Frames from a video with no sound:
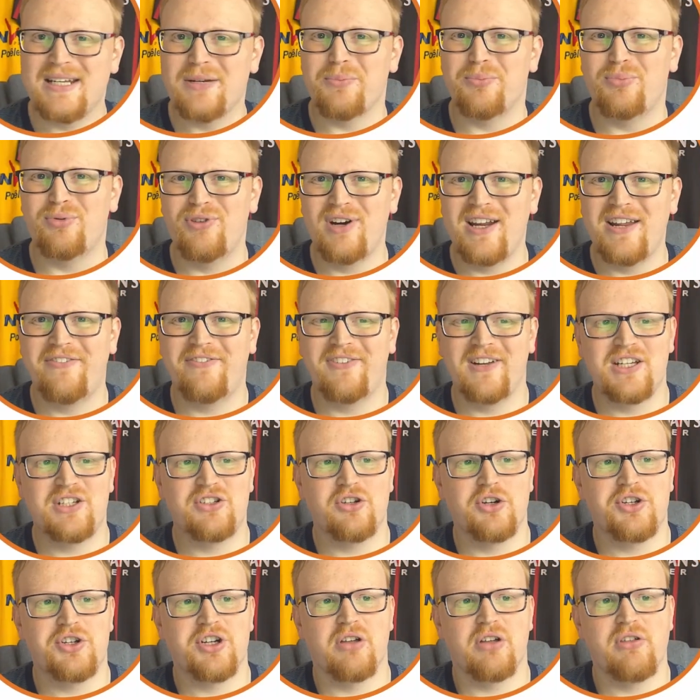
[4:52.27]
briefly
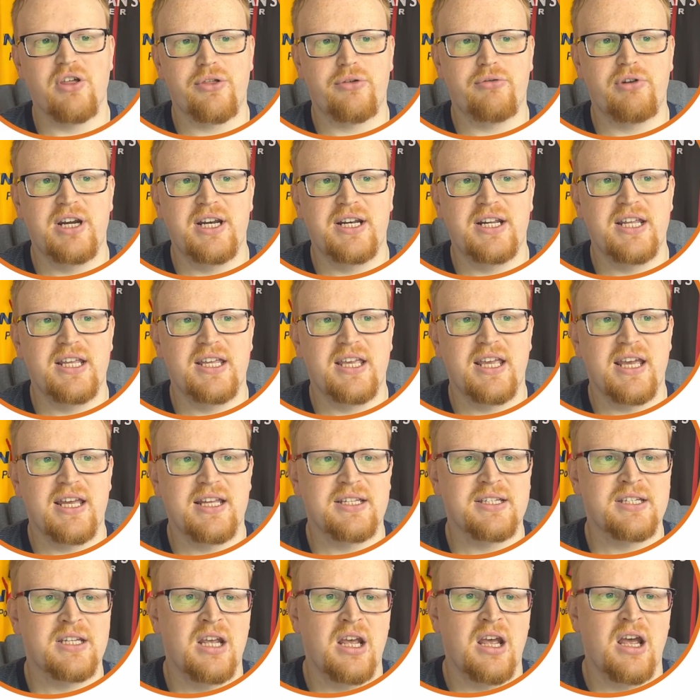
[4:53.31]
touch on the 3D
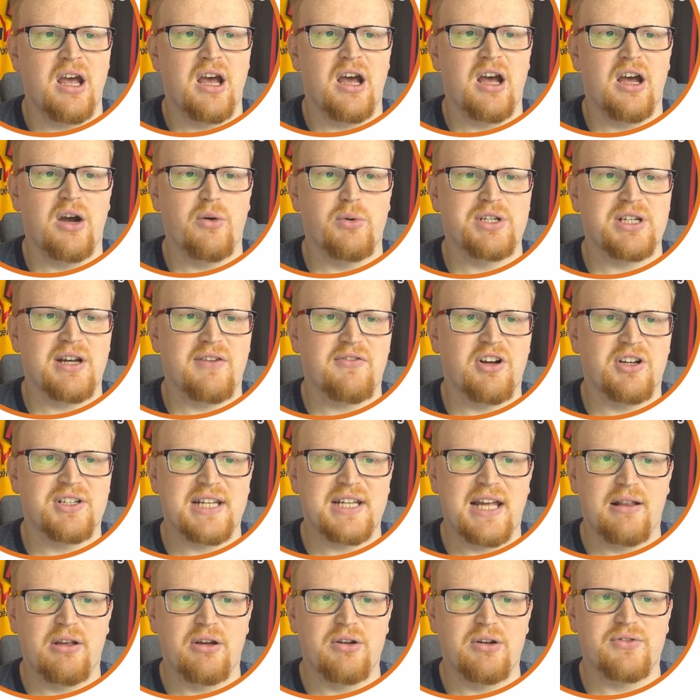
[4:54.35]
kits, which I've got
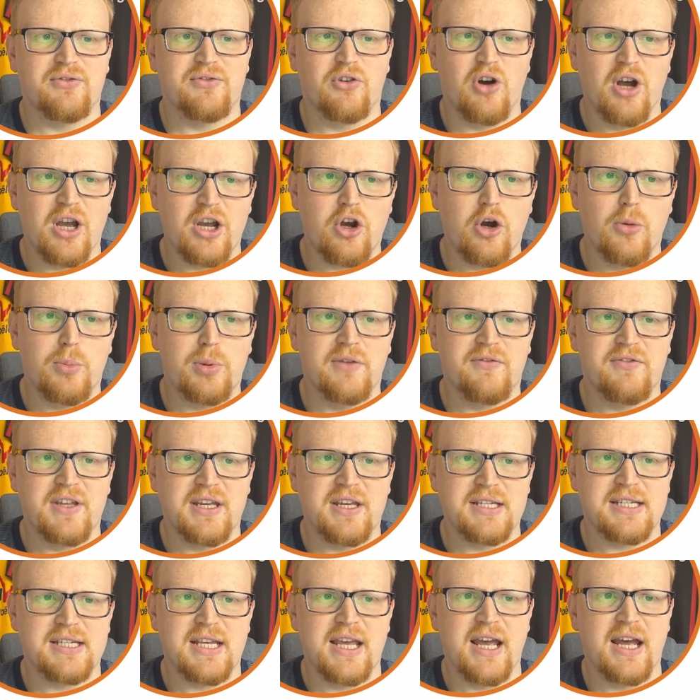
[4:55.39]
downloads for a couple of things
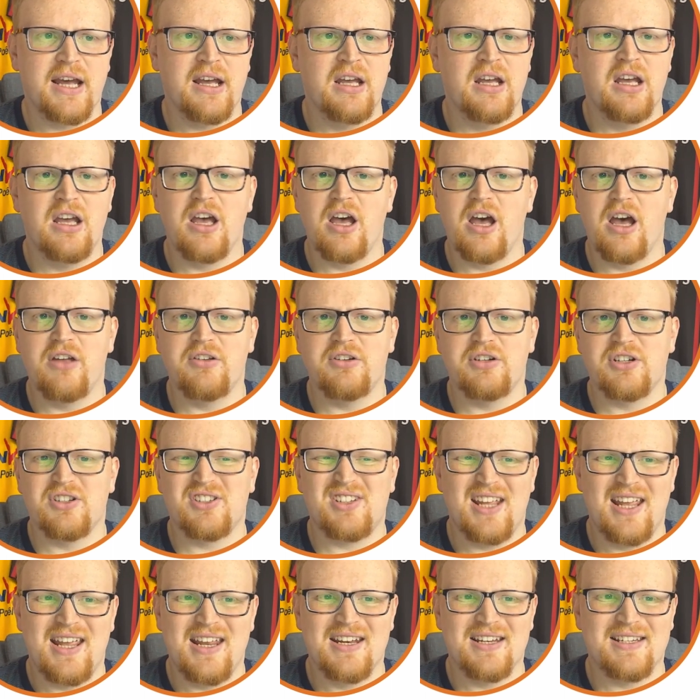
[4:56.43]
here, just
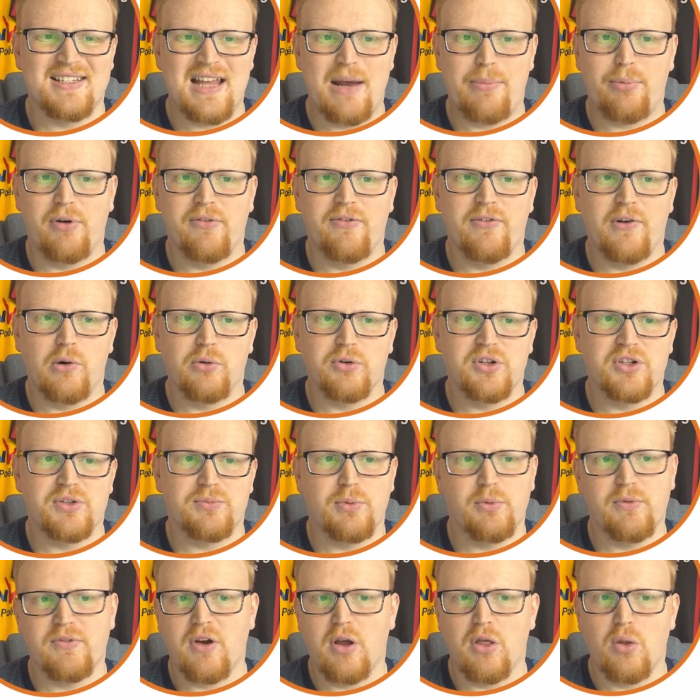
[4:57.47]
in separate folders, but
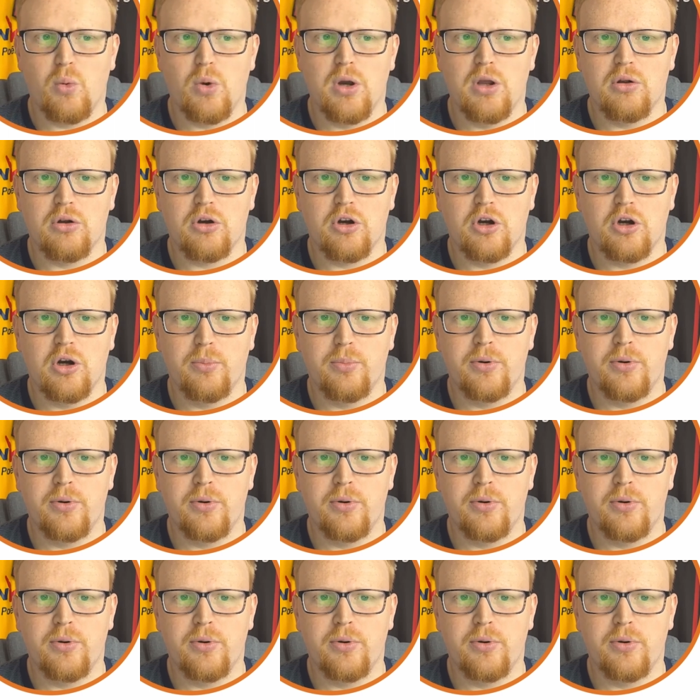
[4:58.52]
we've got the World Cup,